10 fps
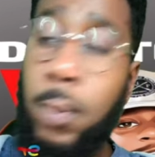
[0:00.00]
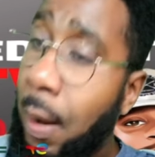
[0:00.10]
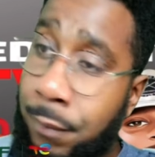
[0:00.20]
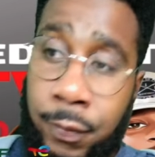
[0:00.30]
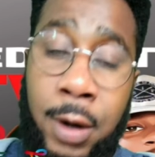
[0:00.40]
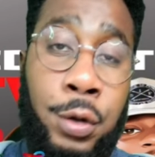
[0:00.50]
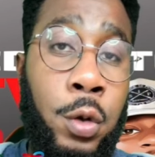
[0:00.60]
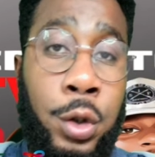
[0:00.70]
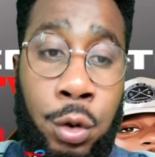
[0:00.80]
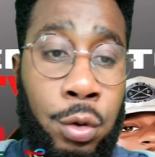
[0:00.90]
I'm very sure
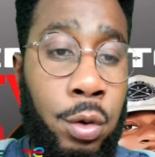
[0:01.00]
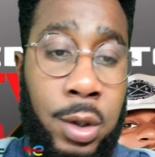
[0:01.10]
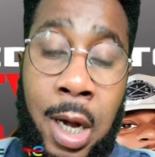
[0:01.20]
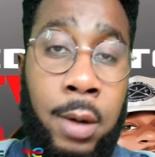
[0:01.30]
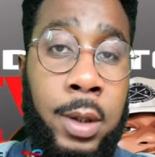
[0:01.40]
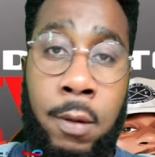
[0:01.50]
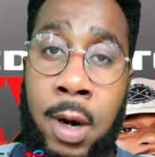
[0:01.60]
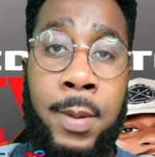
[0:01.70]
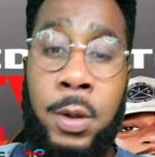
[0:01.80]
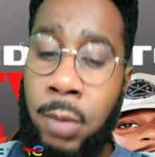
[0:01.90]
he's used to Saudi
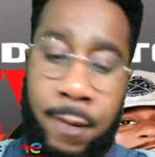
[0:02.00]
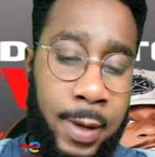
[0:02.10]
Arabia's weather